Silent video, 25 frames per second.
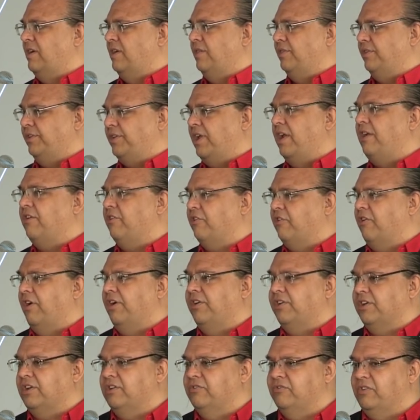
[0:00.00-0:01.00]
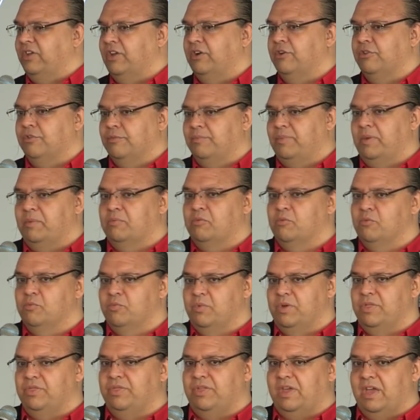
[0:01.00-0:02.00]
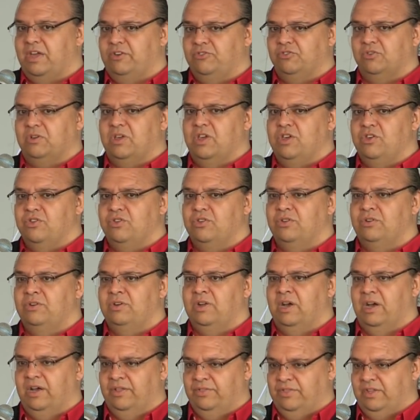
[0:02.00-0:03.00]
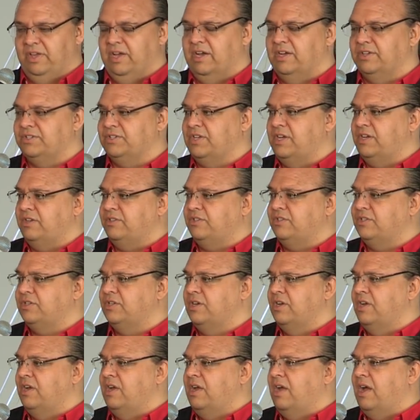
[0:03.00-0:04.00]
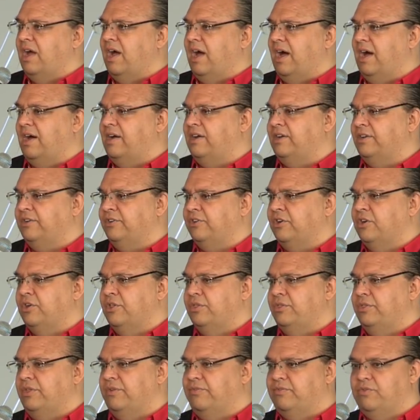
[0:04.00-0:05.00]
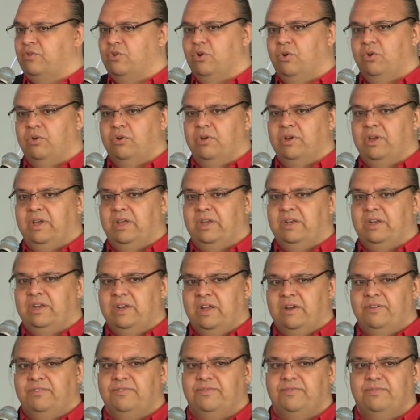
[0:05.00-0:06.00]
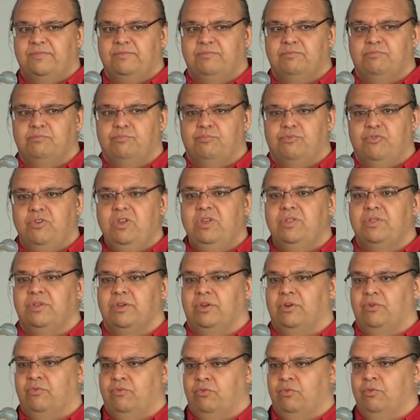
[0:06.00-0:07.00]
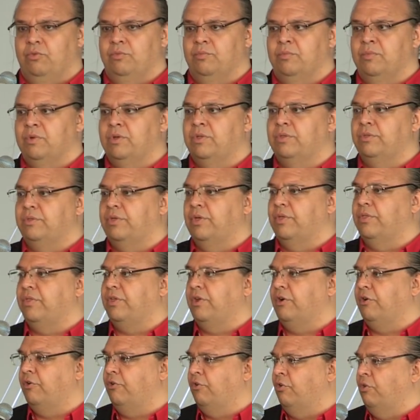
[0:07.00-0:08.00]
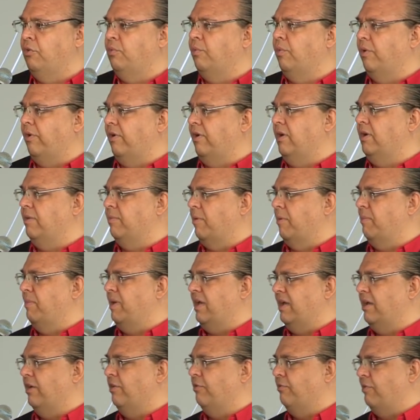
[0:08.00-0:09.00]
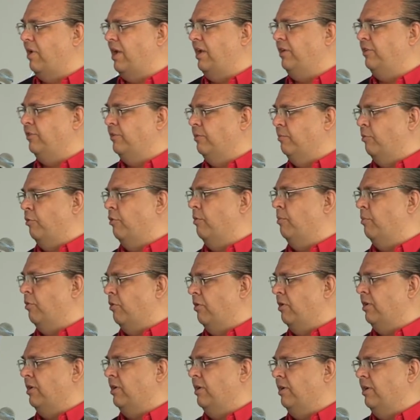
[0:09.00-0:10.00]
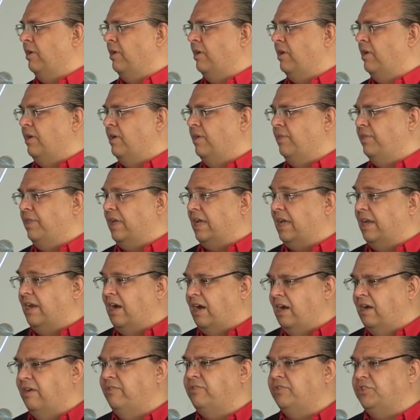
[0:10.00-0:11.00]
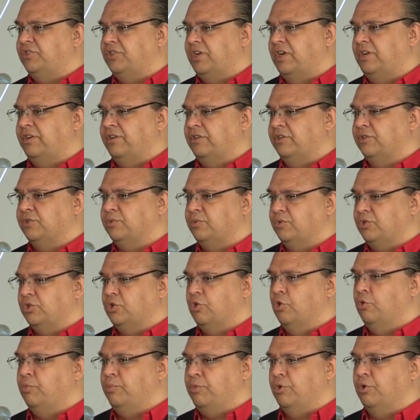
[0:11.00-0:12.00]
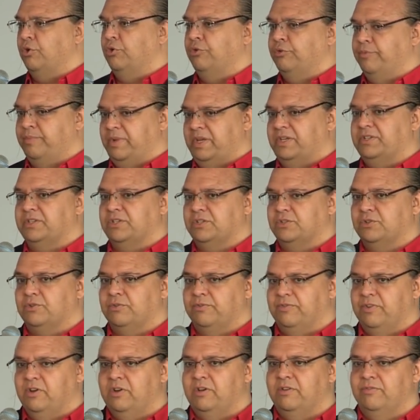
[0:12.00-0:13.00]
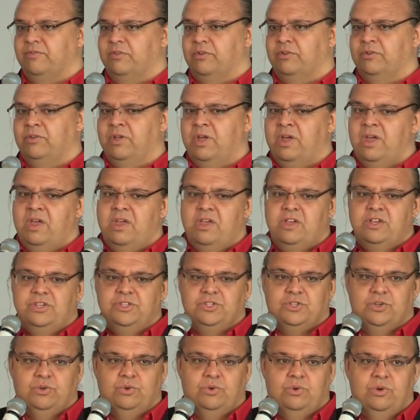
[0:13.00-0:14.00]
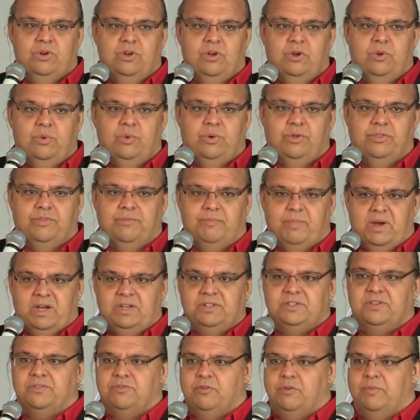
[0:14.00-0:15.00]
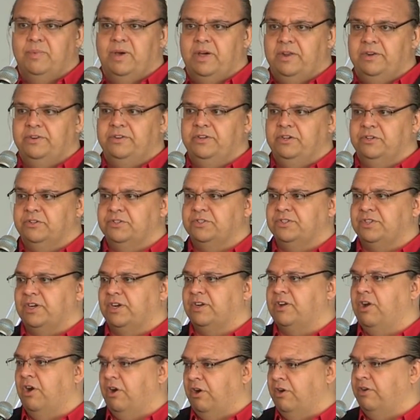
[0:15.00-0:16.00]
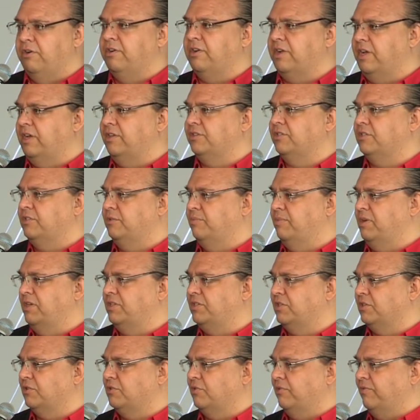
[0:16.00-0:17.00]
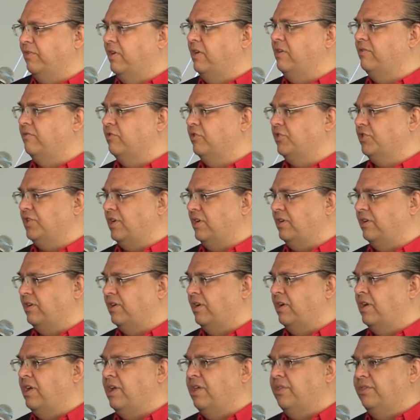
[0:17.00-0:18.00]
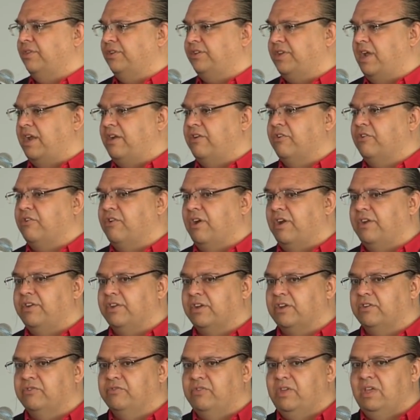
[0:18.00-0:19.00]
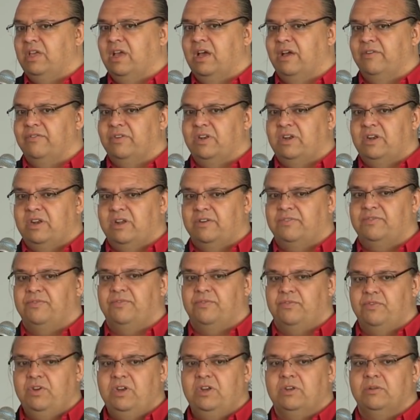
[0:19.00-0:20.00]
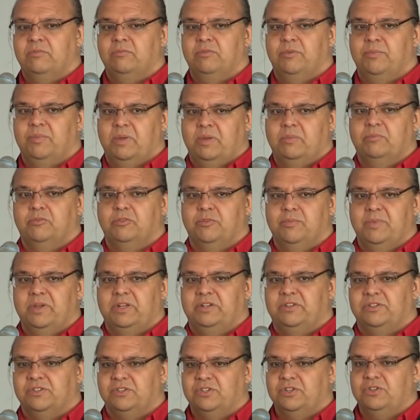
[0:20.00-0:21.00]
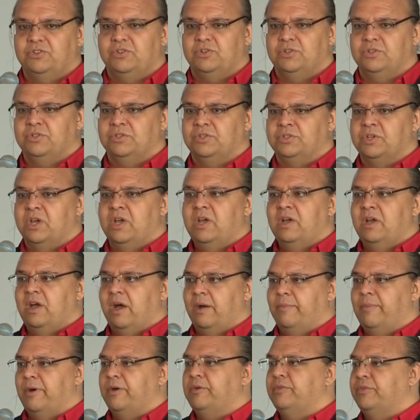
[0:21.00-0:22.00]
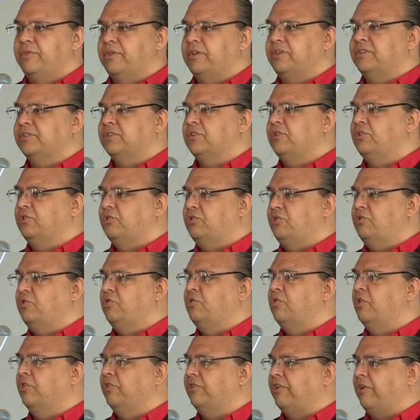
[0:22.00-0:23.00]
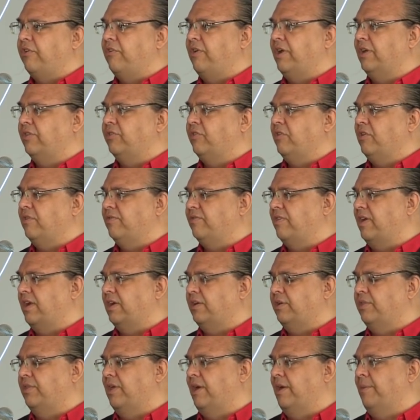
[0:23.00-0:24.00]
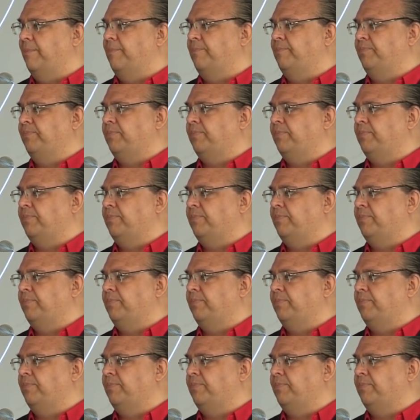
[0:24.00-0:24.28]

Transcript: The technocratic elite are the people with the education and the assets, and they've got enough breathing room that they are not worried about making rent tomorrow morning. They can have agendas which go beyond basic survival. So while the mass of humanity are stuck hard against the basic survival agenda, the technocratic elite have enough freedom to be able to make decisions about things that do not directly affect them.